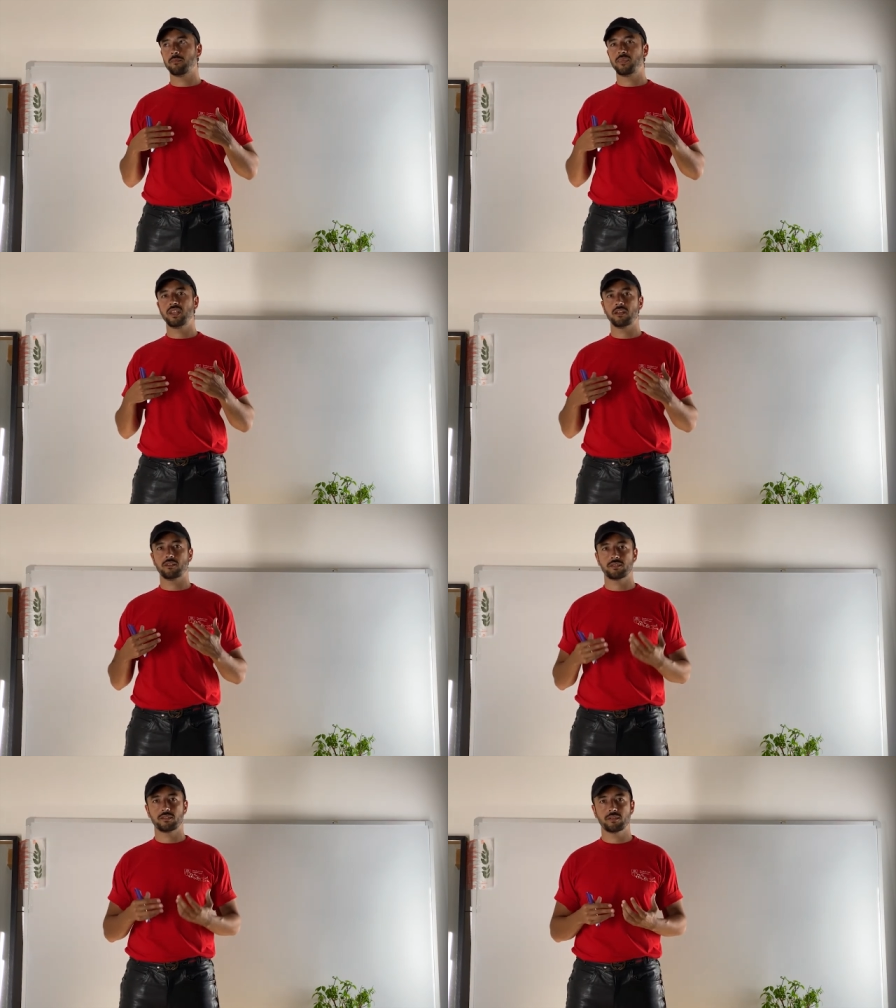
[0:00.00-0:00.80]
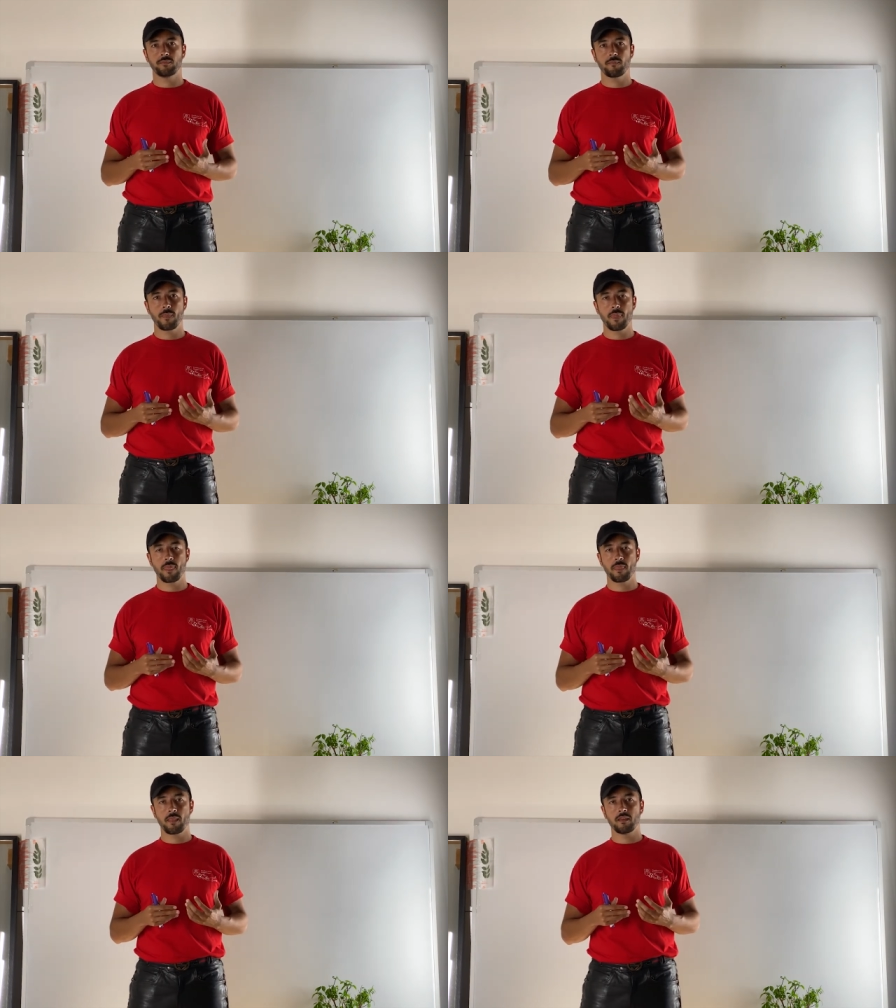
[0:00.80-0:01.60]
peers
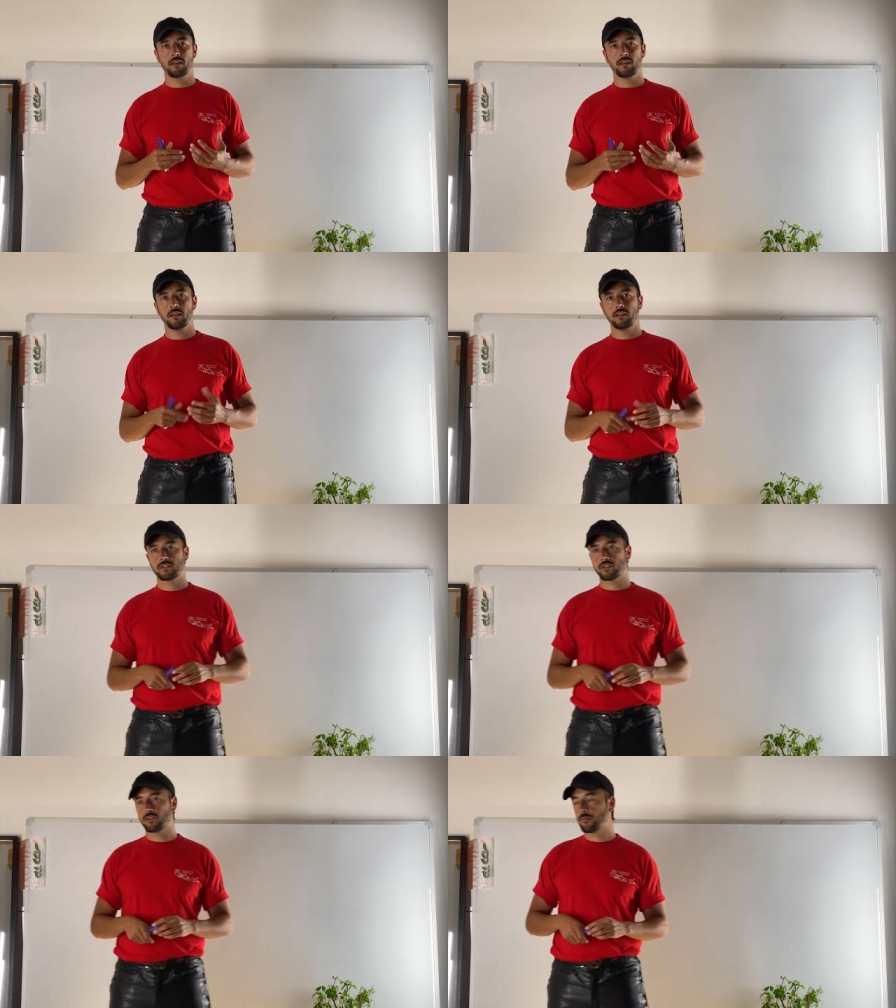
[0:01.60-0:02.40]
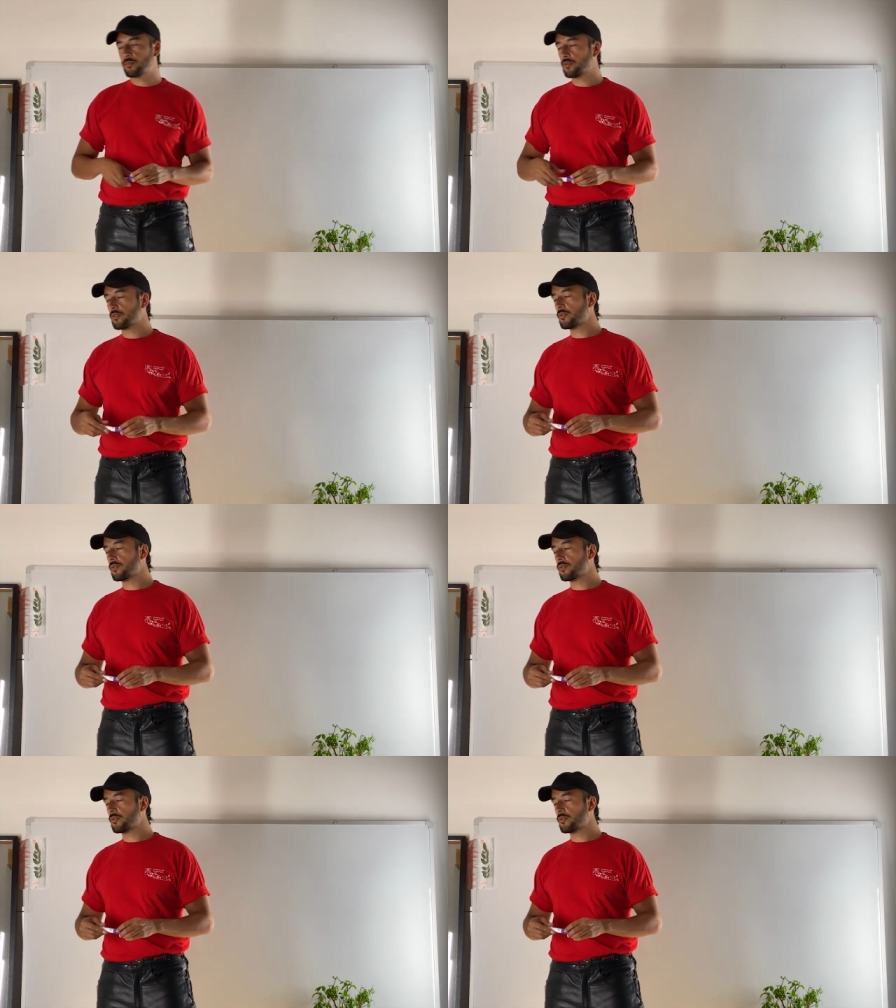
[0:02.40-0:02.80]
so the, the, the